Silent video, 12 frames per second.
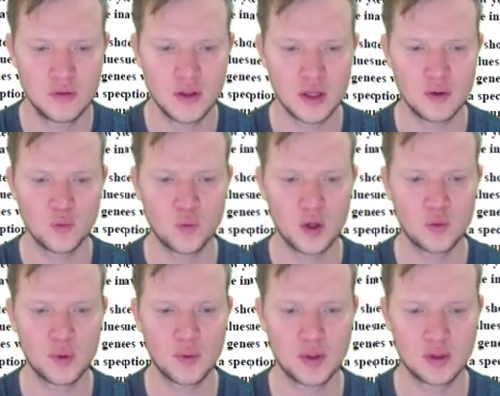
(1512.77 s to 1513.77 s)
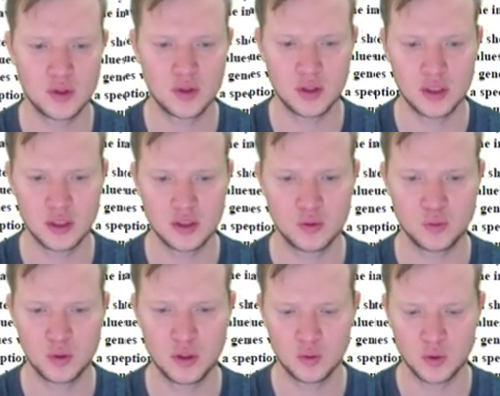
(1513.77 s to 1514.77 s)
then what we will do is
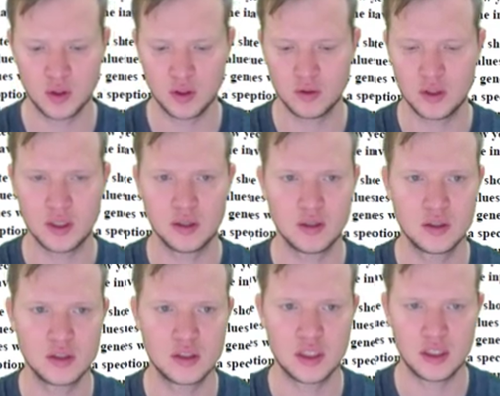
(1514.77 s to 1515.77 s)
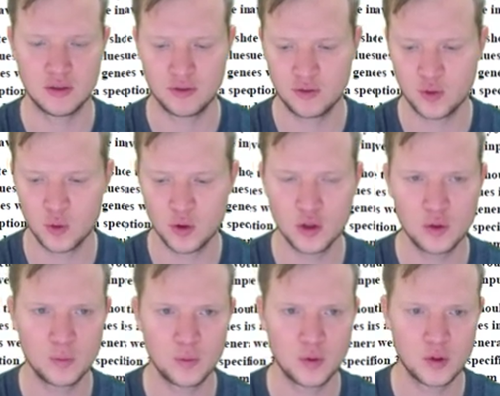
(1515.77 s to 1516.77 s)
we will then say for
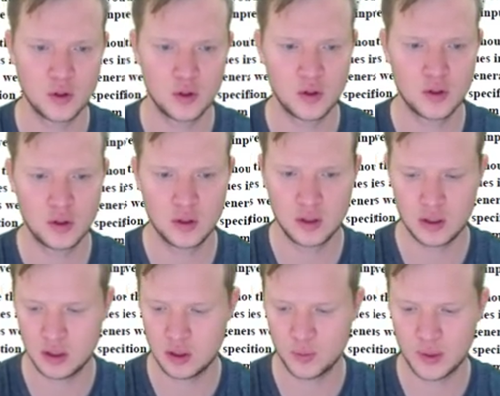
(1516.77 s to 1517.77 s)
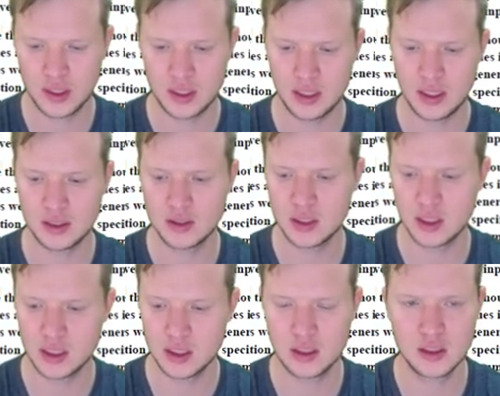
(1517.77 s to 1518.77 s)
loop and we're going to
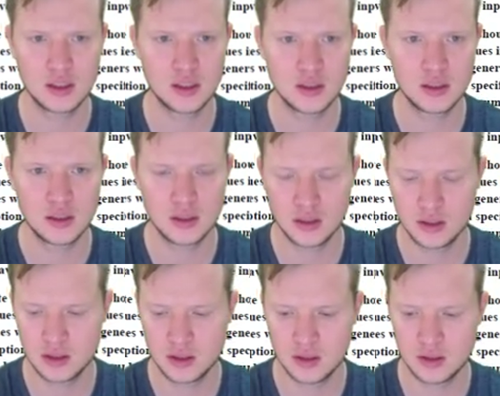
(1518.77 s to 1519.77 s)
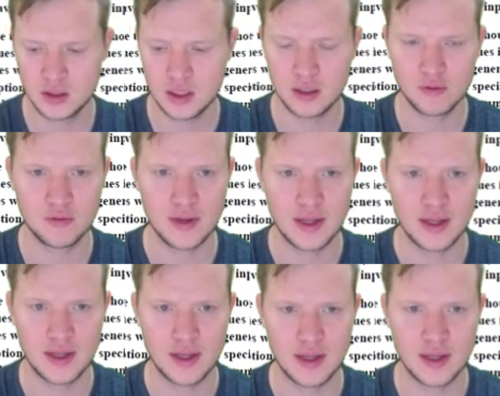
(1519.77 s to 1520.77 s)
enter 10
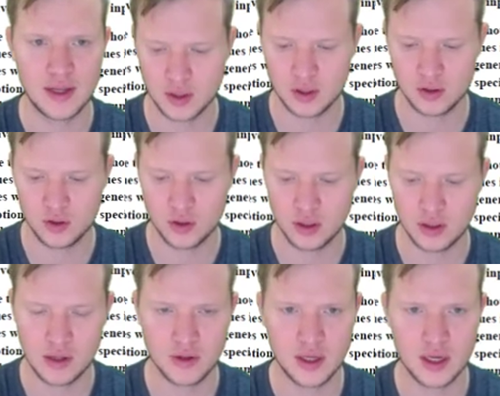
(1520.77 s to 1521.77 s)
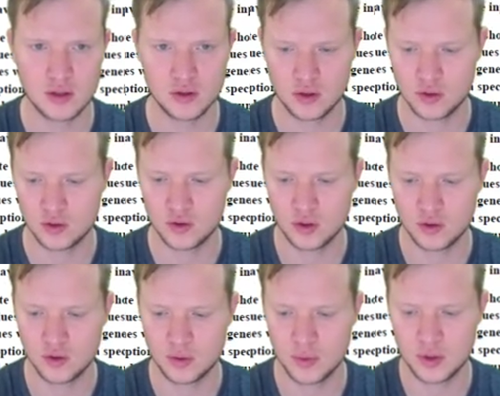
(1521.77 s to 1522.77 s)
values. So we're going to do another counter
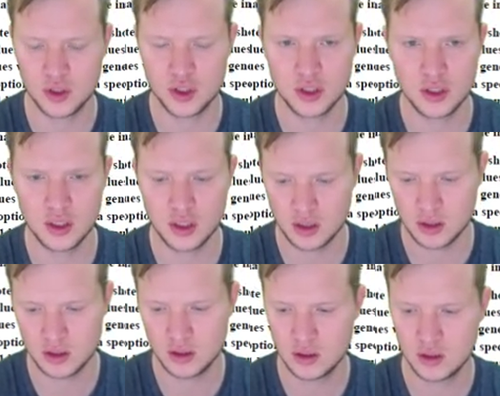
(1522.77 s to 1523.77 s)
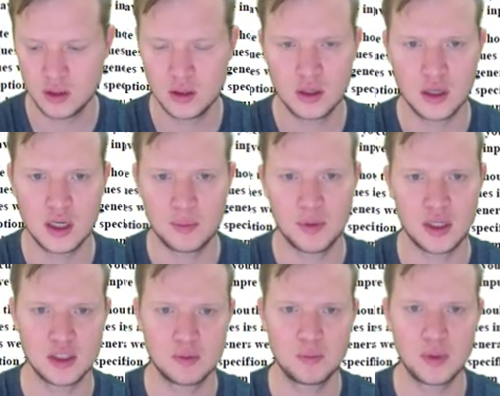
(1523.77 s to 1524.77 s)
control repetition here, i++
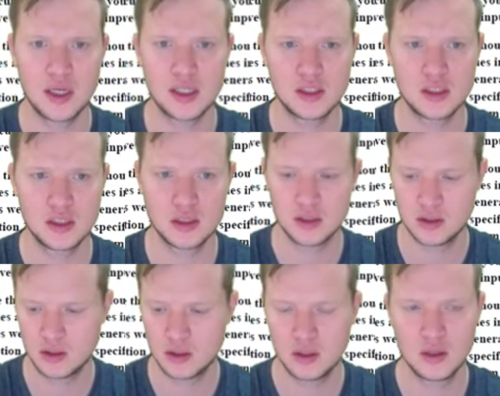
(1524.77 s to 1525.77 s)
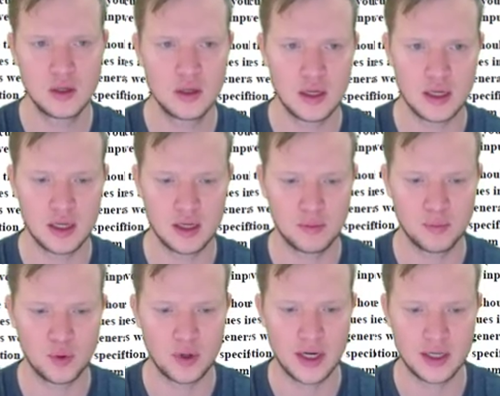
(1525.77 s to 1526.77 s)
plus plus, and
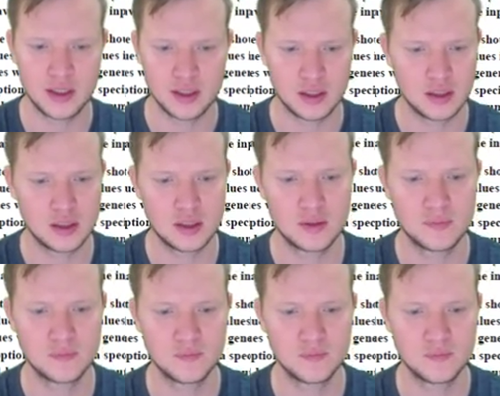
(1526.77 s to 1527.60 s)
brackets.